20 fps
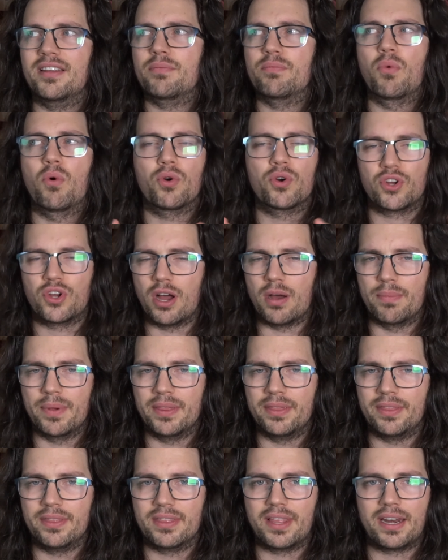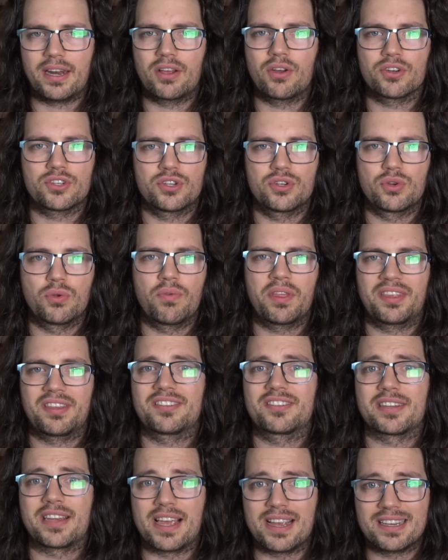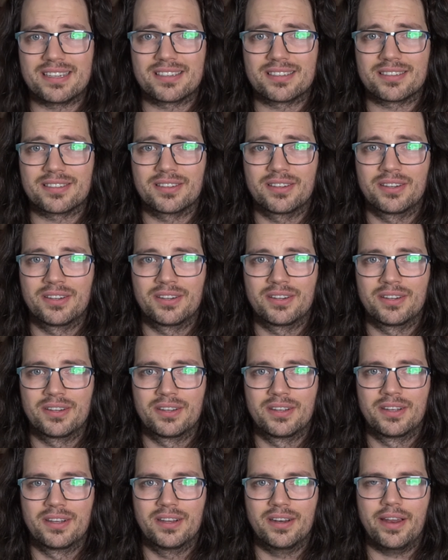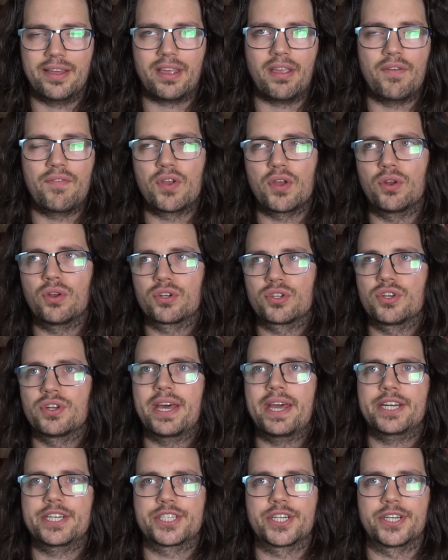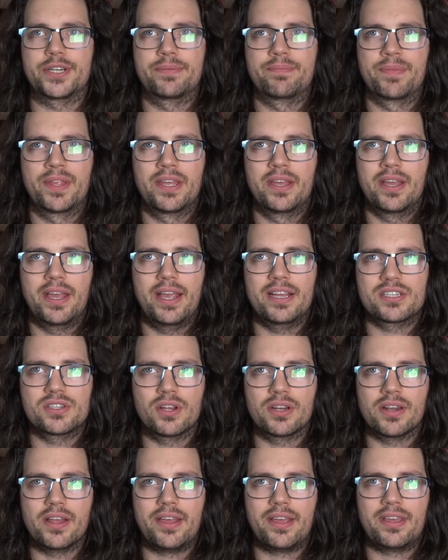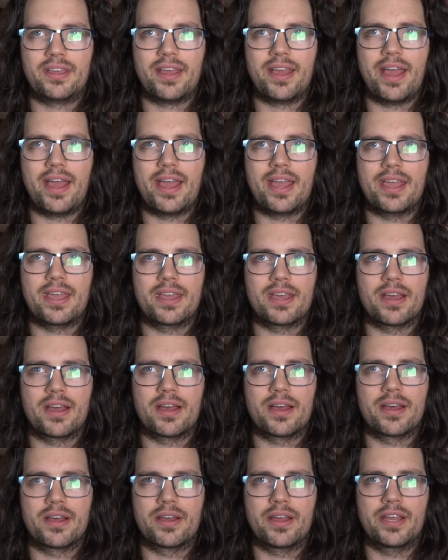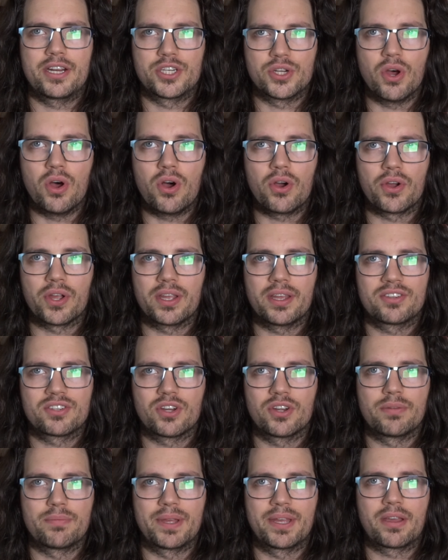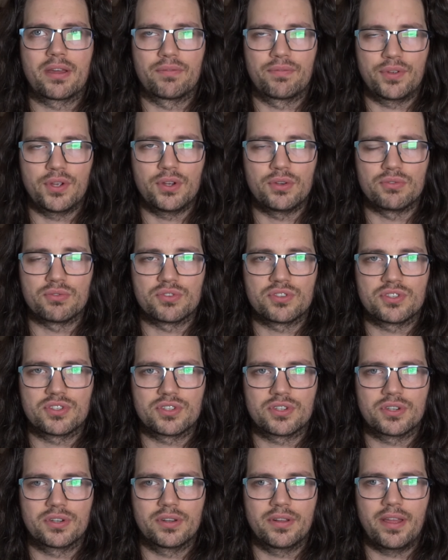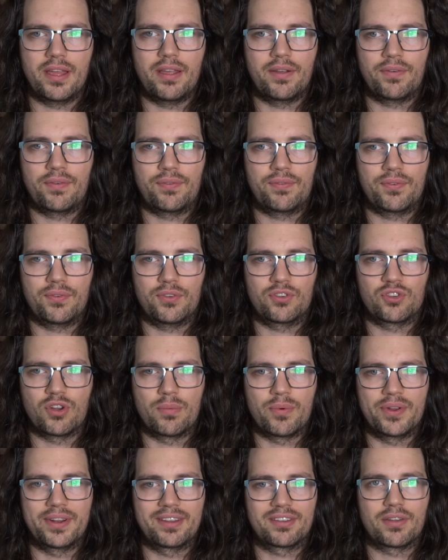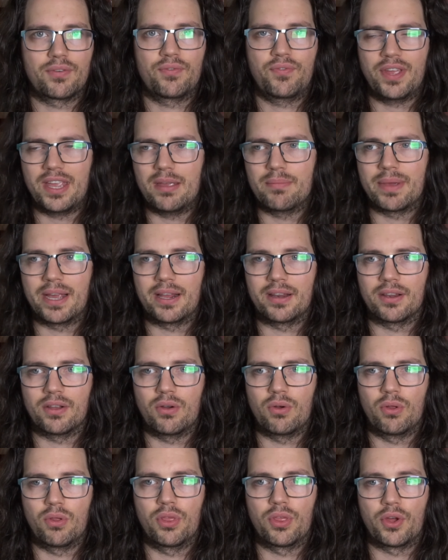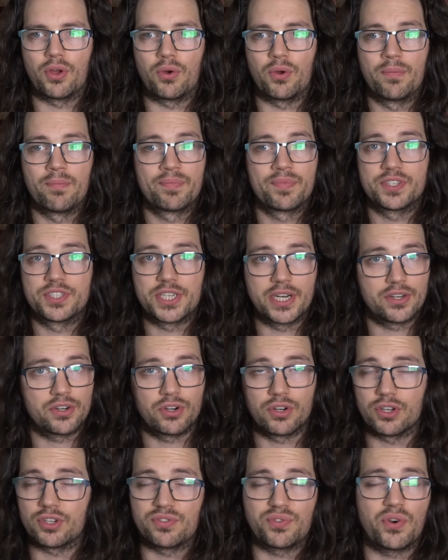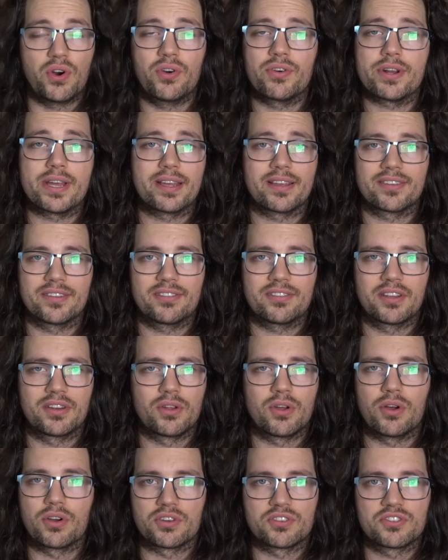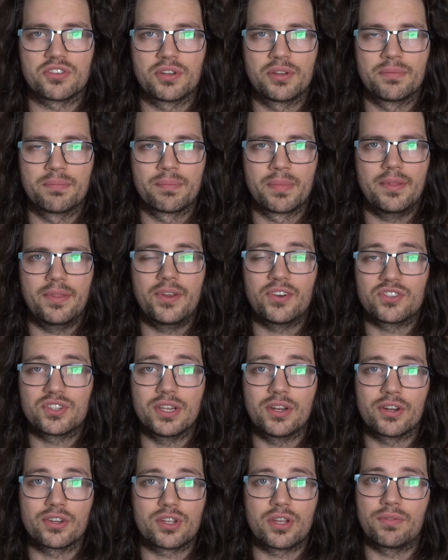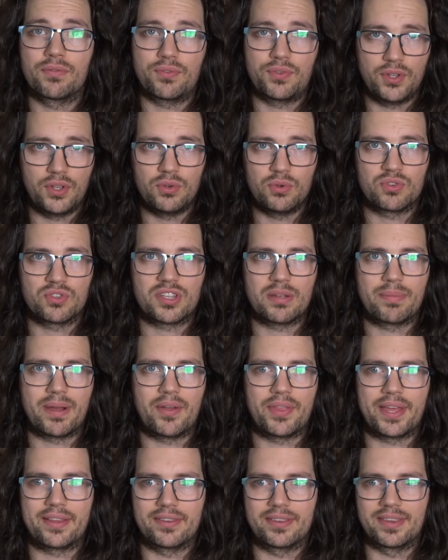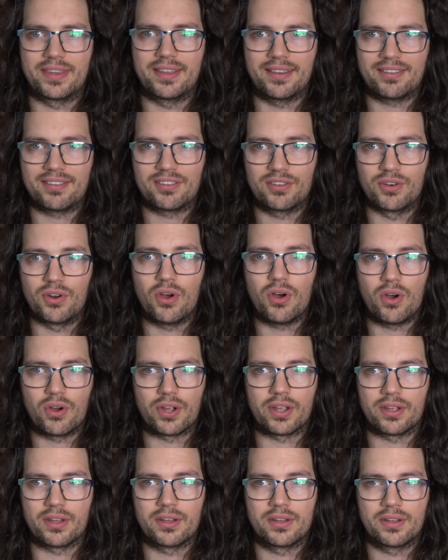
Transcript: it more common that it got to do with sex? Like, if you look to nature, it's not like a dog is going to be confused if someone is a female, although gender dysphoria exists in dogs. They're still not confused about that this dog